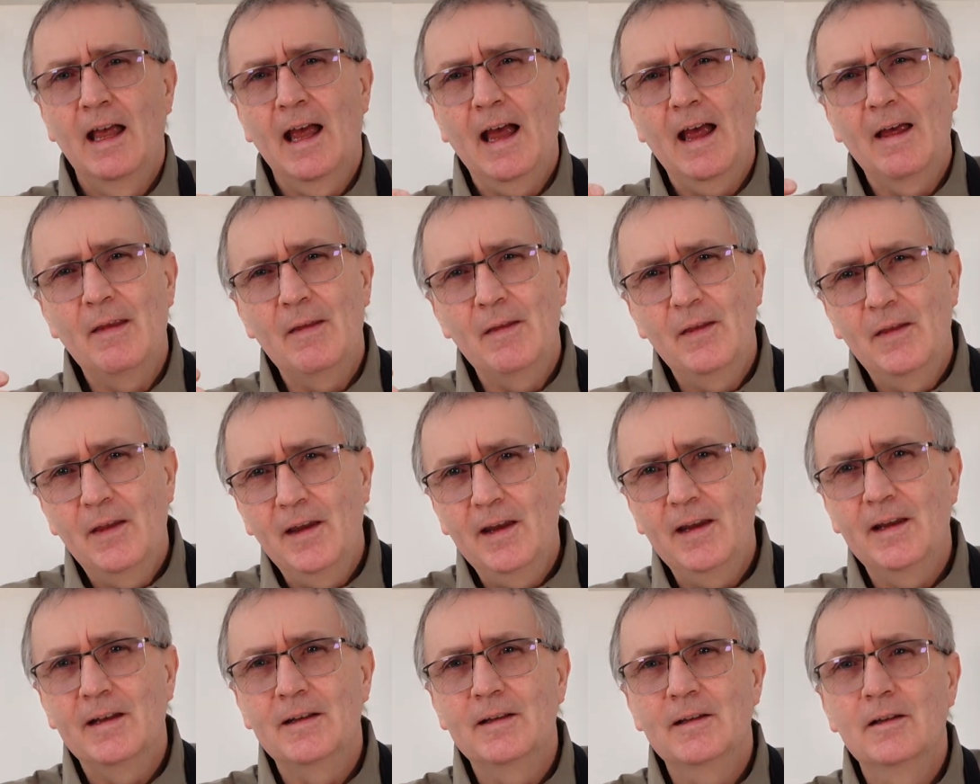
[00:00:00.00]
and
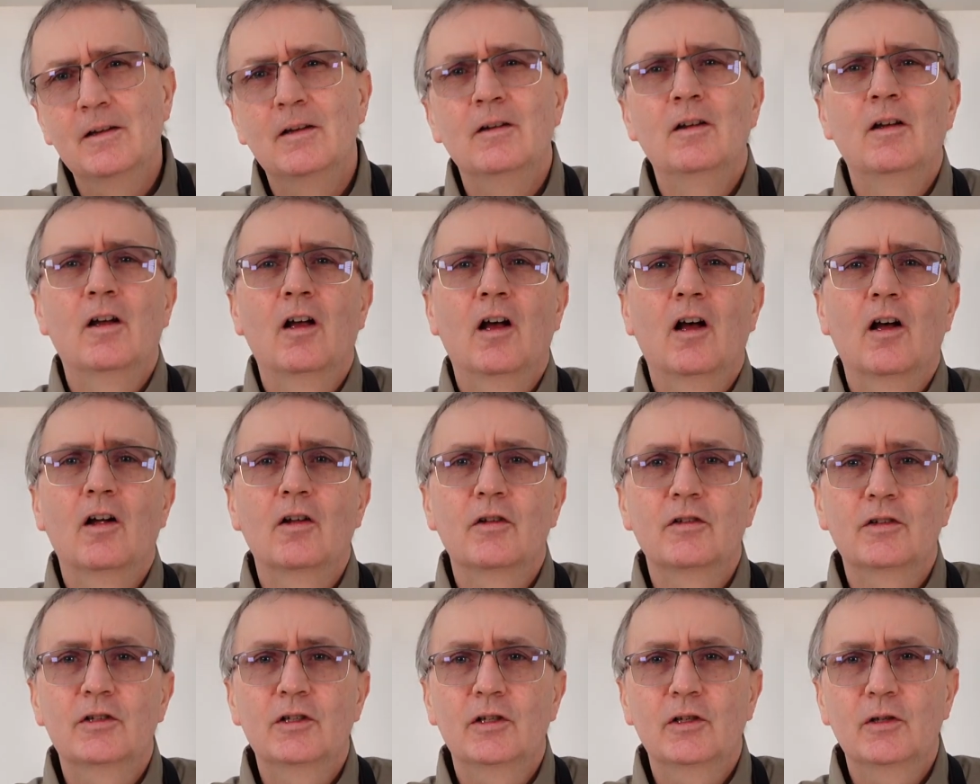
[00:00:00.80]
then
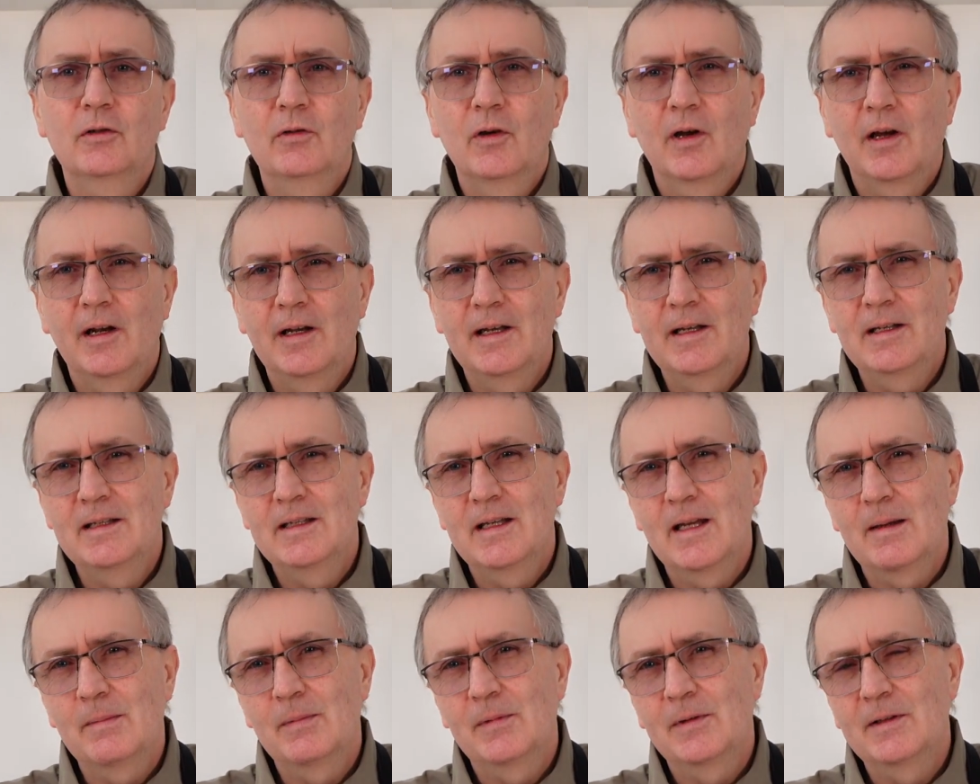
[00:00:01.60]
I'll do an
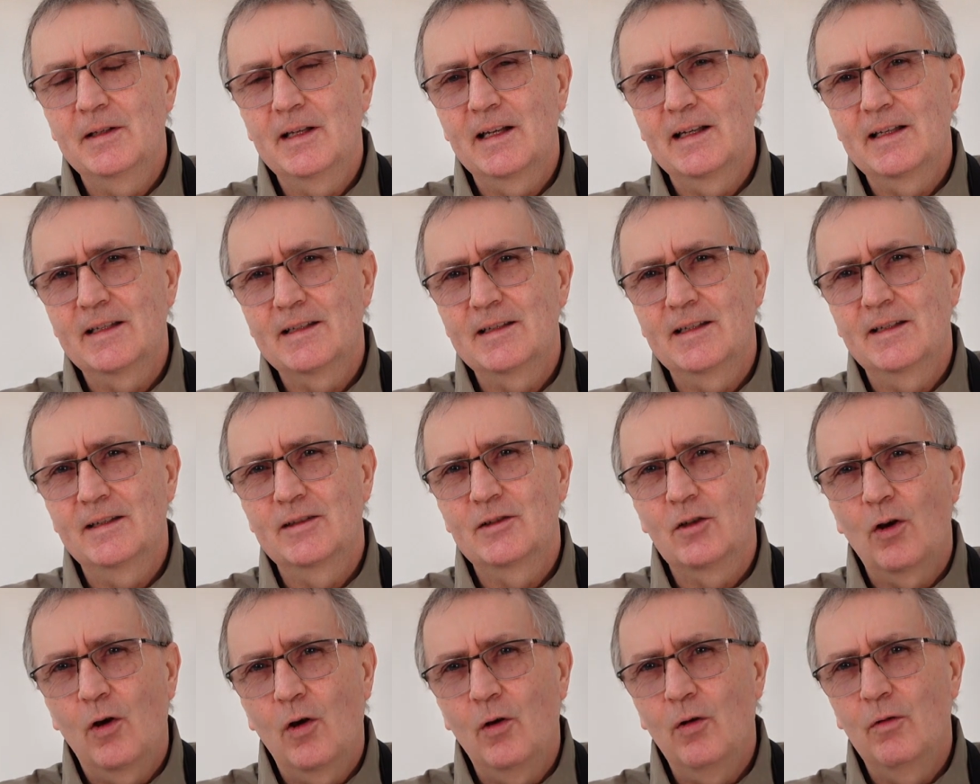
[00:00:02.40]
in-depth
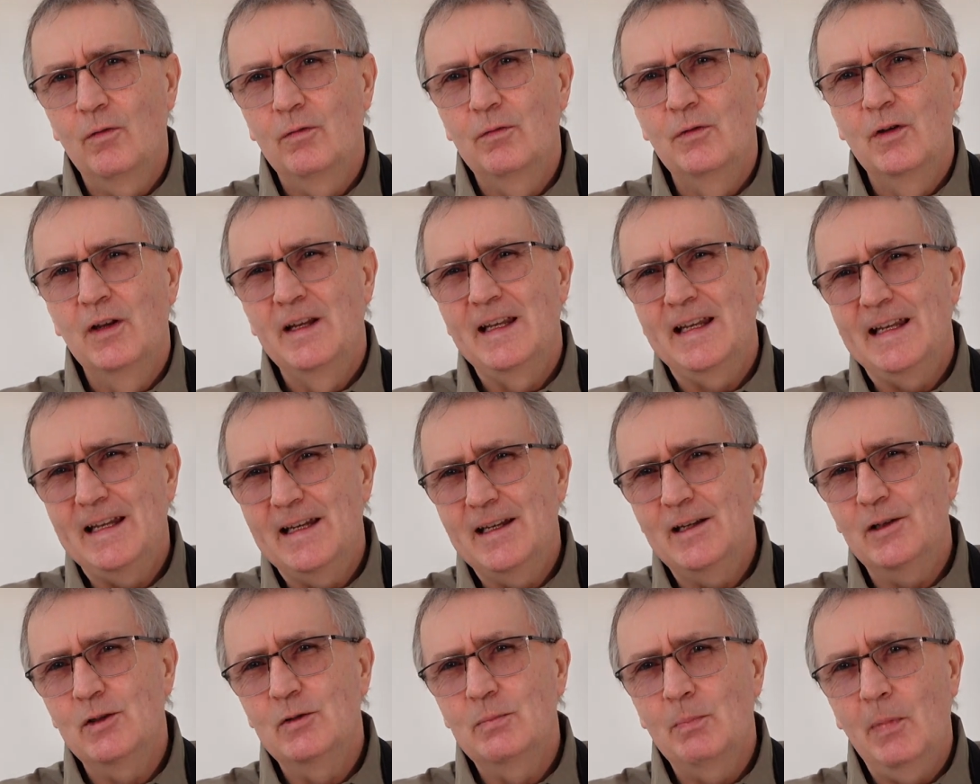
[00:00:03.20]
analysis of
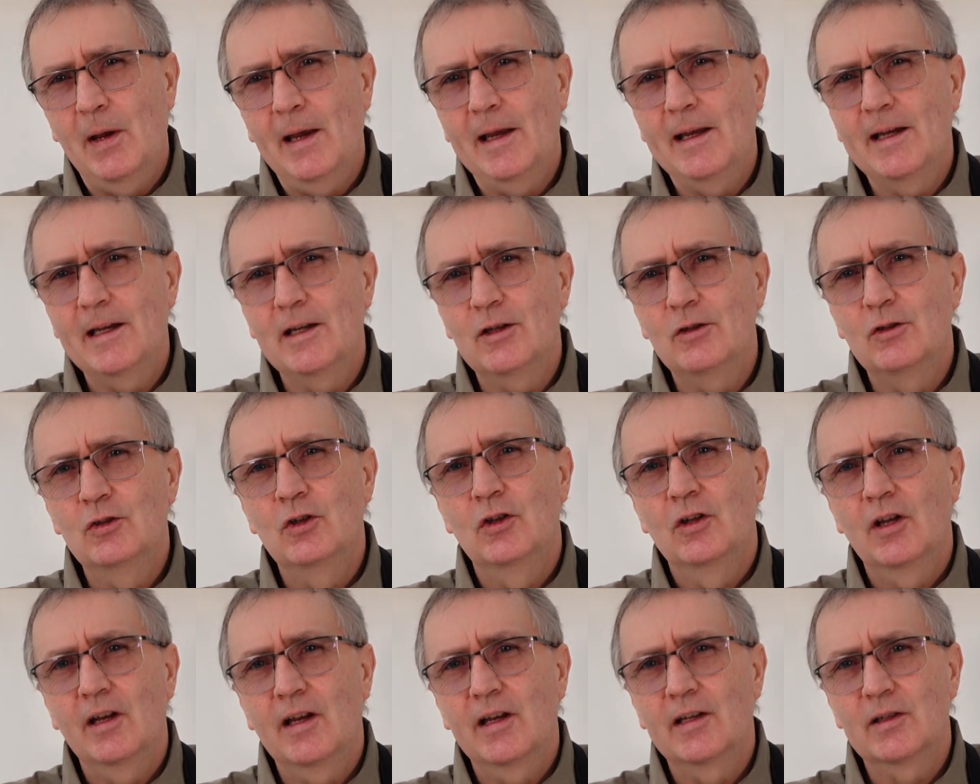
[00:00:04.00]
each
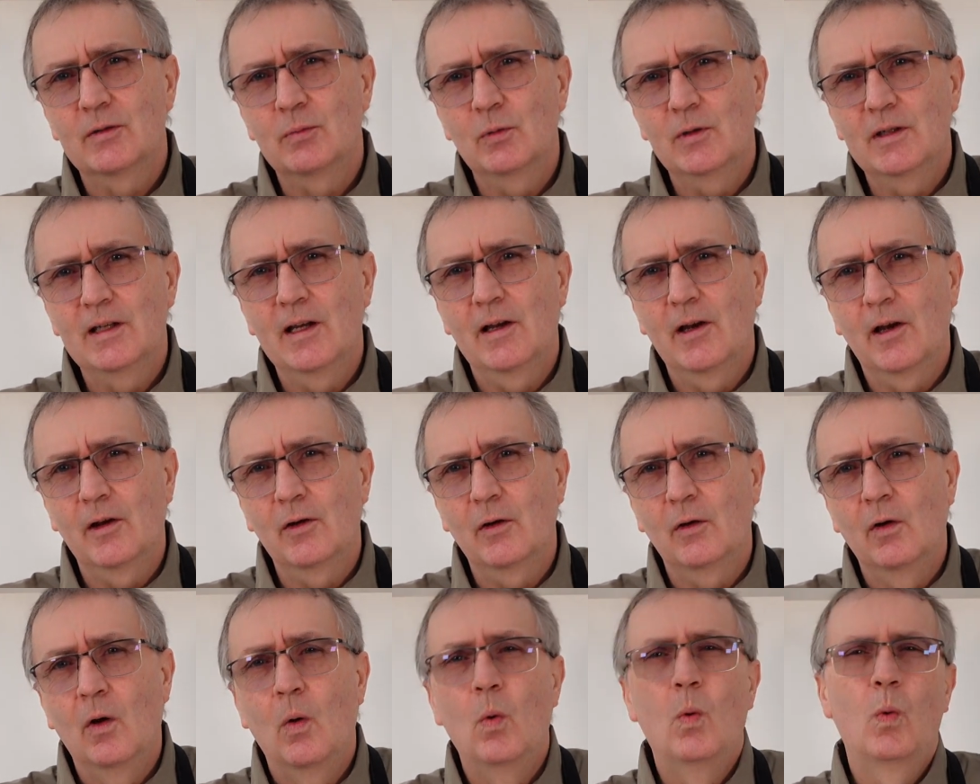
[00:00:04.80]
page as we
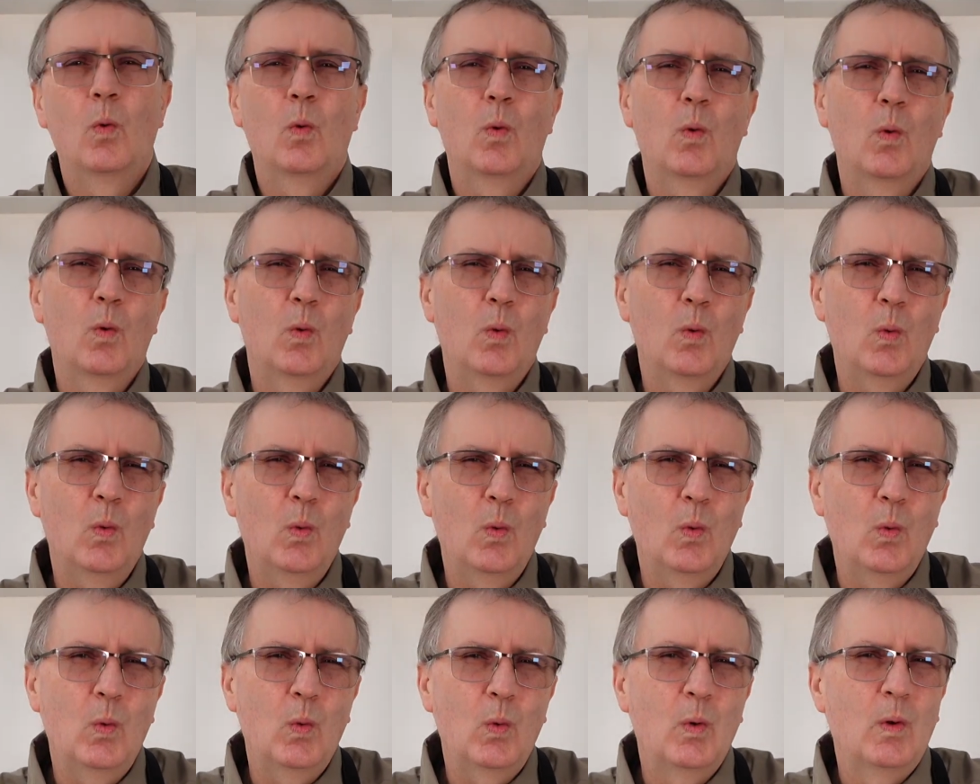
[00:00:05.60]
go.
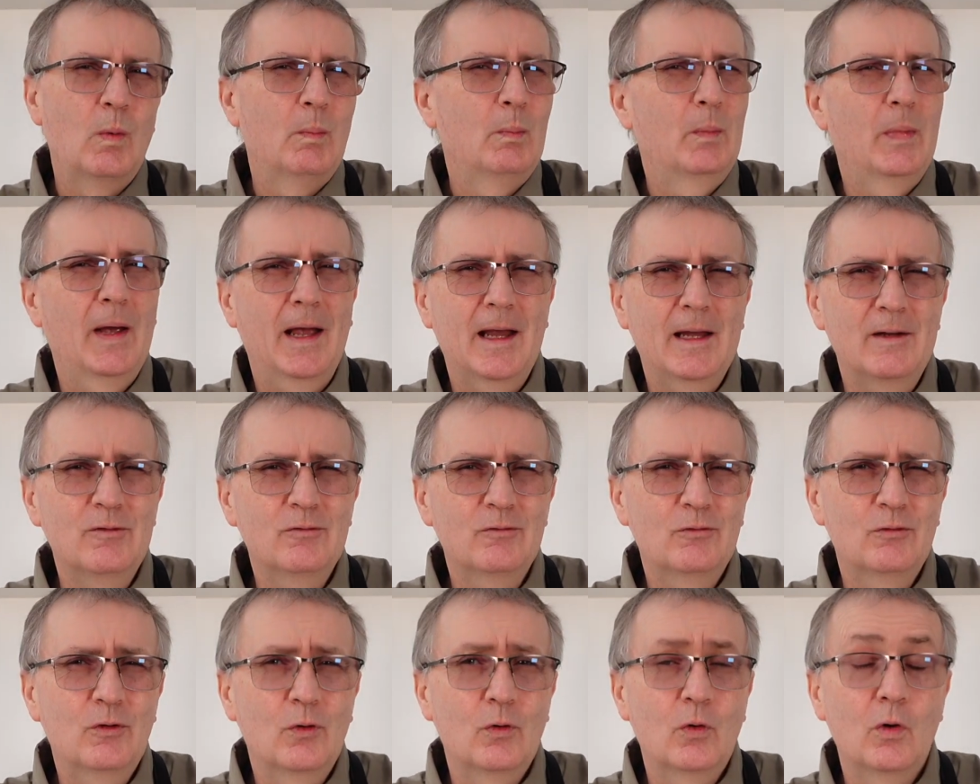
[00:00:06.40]
Oh,
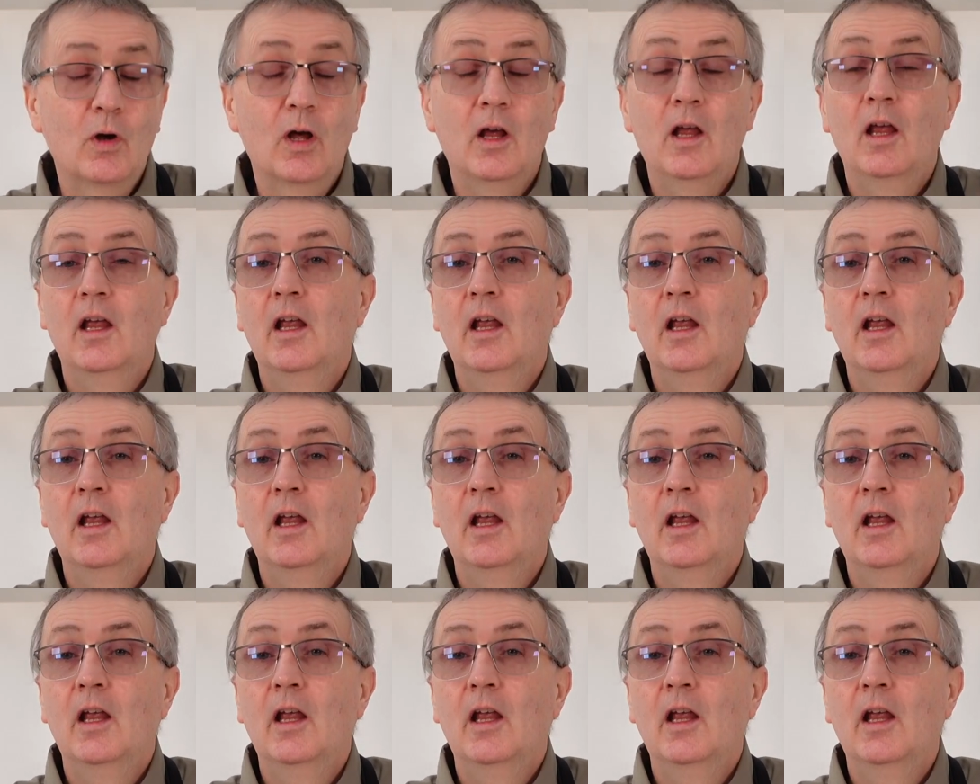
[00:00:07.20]
painful.